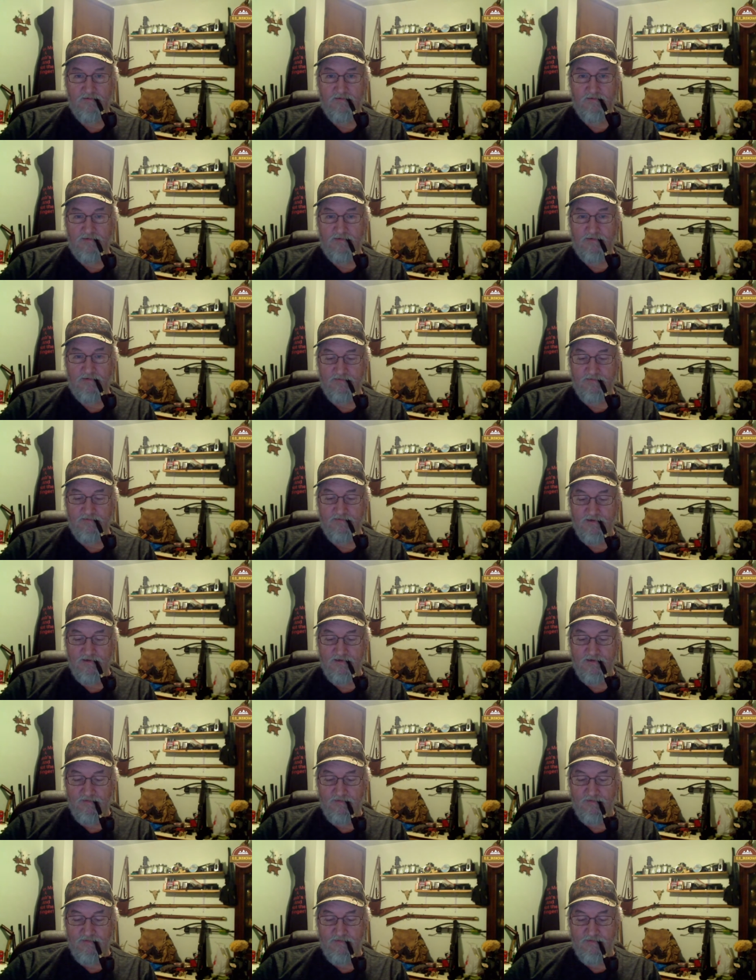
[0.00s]
Wife
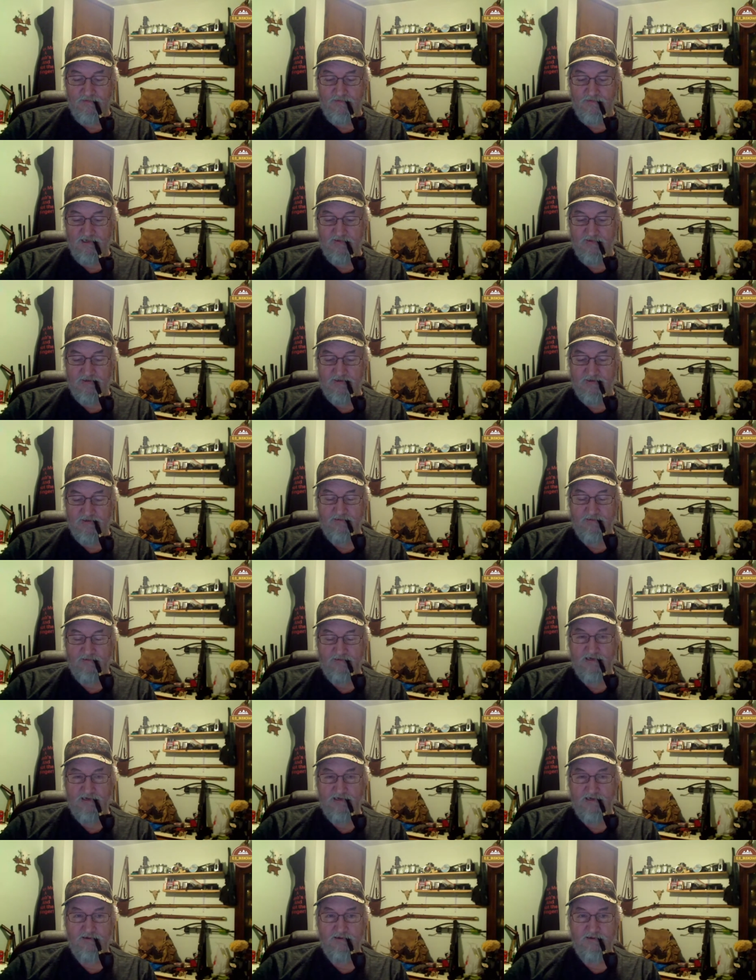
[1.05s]
gets mad at me because I
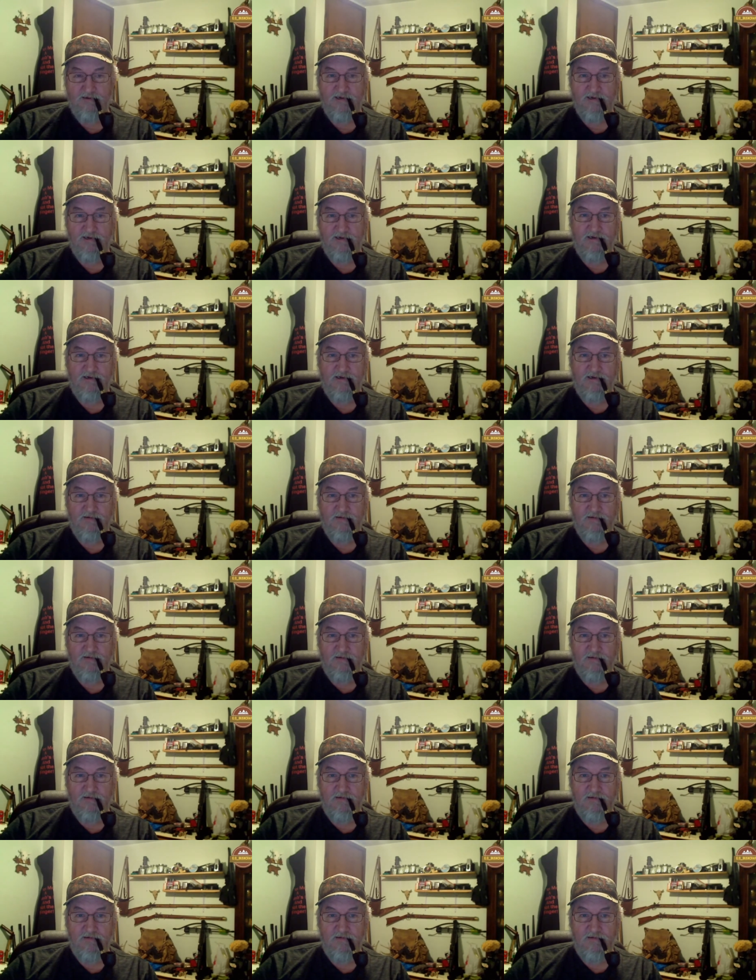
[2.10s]
buy so many guns.